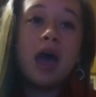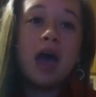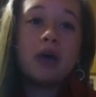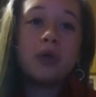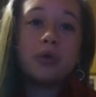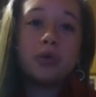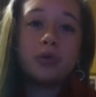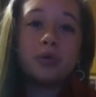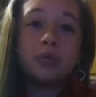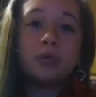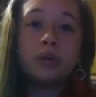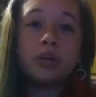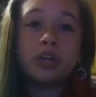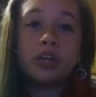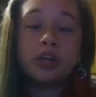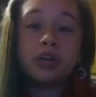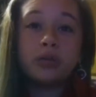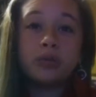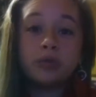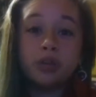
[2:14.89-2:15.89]
How old were
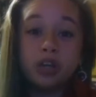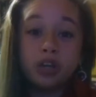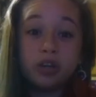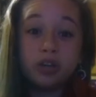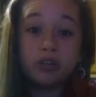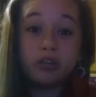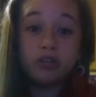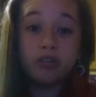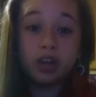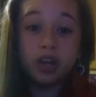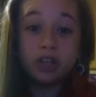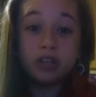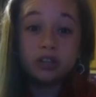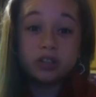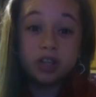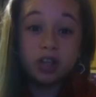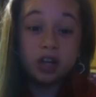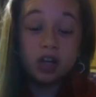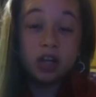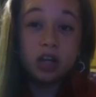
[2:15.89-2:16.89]
you when you
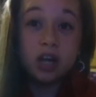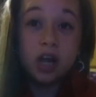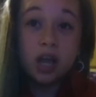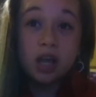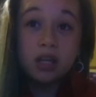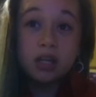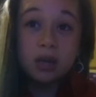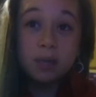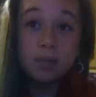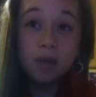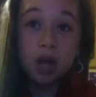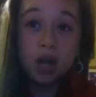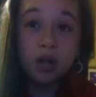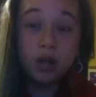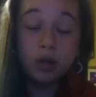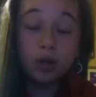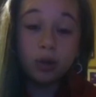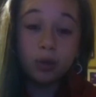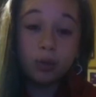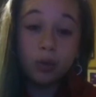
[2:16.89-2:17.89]
first learned to
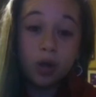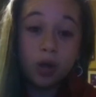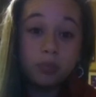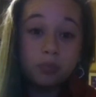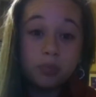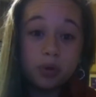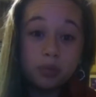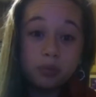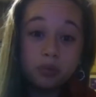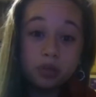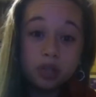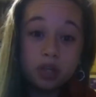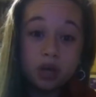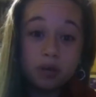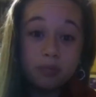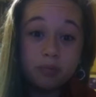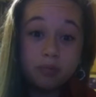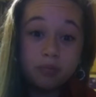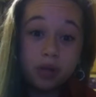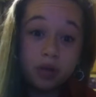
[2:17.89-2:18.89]
blow a
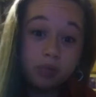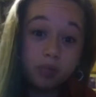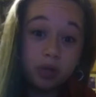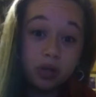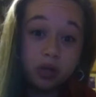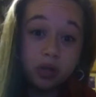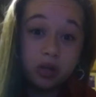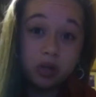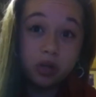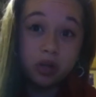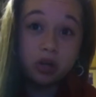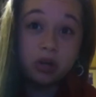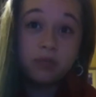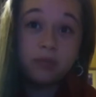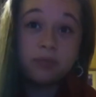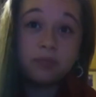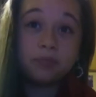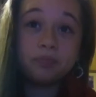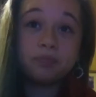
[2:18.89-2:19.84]
bubblegum bubble?